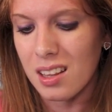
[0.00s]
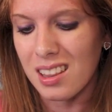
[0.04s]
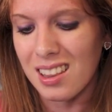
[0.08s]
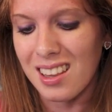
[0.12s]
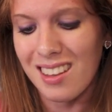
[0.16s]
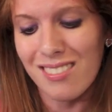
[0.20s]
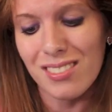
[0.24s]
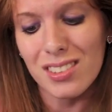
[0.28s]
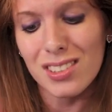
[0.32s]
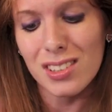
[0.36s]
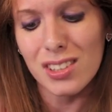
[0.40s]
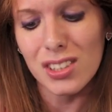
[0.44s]

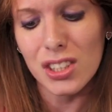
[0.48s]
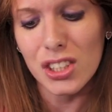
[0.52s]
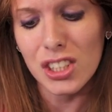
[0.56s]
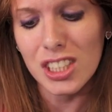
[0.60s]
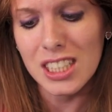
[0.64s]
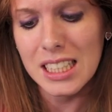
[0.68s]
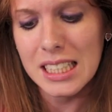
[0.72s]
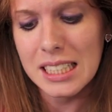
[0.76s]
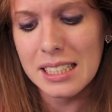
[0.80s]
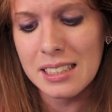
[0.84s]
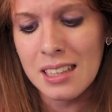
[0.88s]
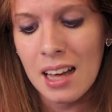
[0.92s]
level
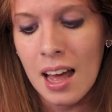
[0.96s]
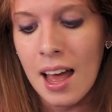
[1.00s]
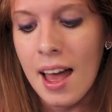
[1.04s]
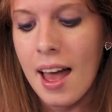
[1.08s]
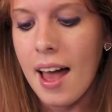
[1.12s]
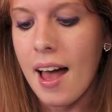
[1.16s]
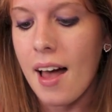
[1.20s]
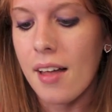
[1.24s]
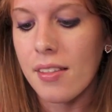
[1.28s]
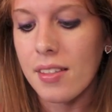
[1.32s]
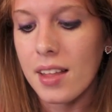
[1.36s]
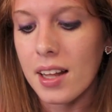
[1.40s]
uni
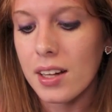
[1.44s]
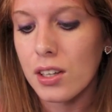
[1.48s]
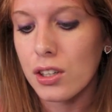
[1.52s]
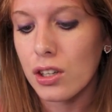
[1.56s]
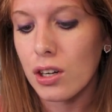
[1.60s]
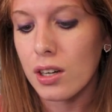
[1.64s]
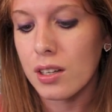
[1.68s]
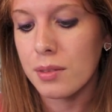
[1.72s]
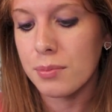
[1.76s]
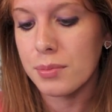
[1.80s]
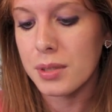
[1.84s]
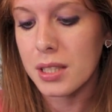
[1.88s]
and then
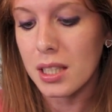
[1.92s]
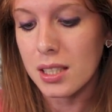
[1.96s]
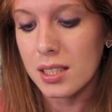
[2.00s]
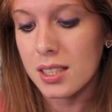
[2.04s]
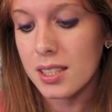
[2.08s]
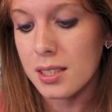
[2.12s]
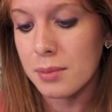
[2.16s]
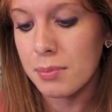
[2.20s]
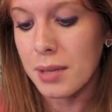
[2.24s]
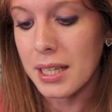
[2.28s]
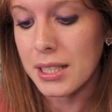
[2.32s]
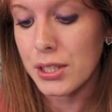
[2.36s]
got
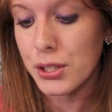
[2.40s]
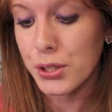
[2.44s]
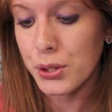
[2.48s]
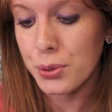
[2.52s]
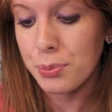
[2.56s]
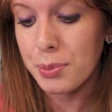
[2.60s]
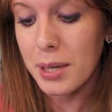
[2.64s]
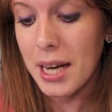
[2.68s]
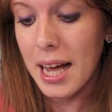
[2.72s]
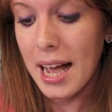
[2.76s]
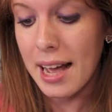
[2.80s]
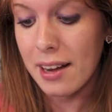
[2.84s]
abducted by
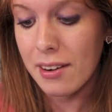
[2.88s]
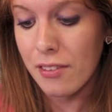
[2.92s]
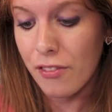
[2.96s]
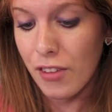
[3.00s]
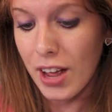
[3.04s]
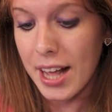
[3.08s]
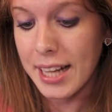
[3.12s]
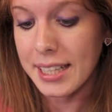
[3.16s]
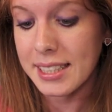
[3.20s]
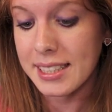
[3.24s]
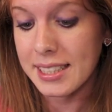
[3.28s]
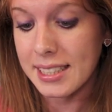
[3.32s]
super
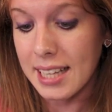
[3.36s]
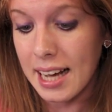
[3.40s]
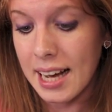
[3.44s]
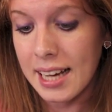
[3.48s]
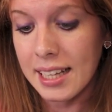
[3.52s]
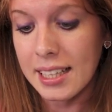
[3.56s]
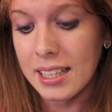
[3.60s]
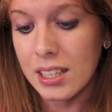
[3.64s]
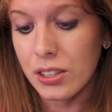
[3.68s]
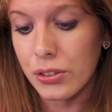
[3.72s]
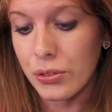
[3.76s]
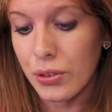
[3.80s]
advanced
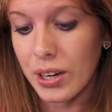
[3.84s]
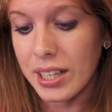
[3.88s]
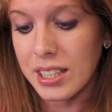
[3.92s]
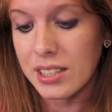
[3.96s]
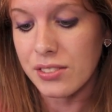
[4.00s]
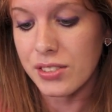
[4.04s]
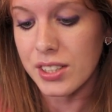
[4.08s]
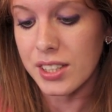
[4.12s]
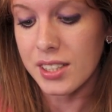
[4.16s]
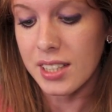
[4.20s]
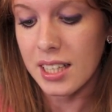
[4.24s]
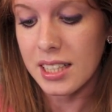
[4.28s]
alien
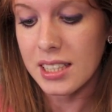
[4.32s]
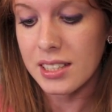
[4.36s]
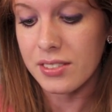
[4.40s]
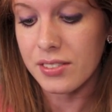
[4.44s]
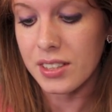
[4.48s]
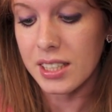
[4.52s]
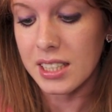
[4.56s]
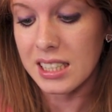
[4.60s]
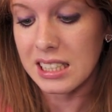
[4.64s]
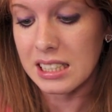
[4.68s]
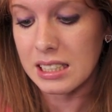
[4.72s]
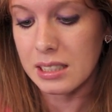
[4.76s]
race for
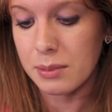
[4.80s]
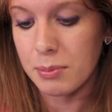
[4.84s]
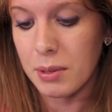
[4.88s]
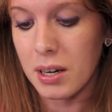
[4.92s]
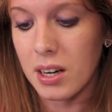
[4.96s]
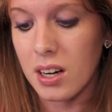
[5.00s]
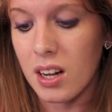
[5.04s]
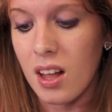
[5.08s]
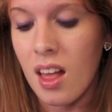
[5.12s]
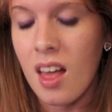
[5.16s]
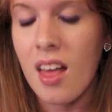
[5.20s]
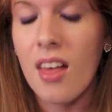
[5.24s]
scientific
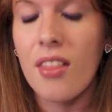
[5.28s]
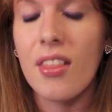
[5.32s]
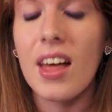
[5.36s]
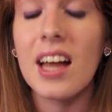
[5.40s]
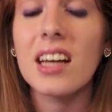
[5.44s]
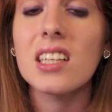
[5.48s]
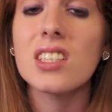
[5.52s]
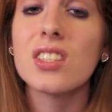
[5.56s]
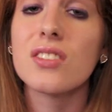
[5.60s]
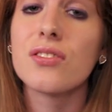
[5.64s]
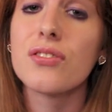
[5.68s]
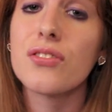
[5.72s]
experiment?
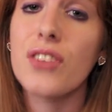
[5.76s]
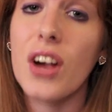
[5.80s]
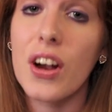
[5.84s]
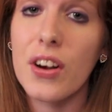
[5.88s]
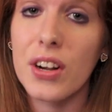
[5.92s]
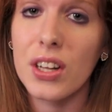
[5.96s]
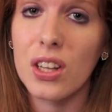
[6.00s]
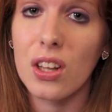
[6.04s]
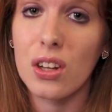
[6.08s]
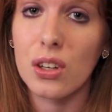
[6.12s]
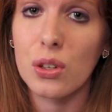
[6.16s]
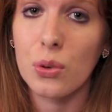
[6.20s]
That is a
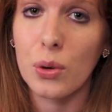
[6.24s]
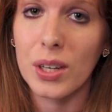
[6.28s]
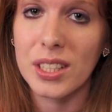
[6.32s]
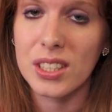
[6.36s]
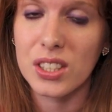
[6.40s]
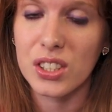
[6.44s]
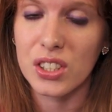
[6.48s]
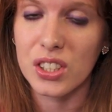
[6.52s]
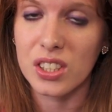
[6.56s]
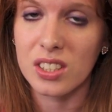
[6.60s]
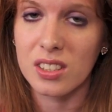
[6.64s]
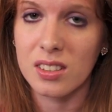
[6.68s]
very long
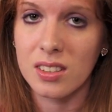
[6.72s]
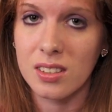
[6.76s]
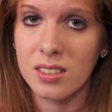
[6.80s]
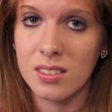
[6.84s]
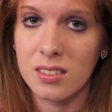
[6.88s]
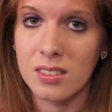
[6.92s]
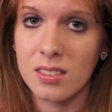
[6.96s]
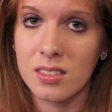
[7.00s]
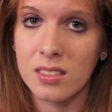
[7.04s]
question.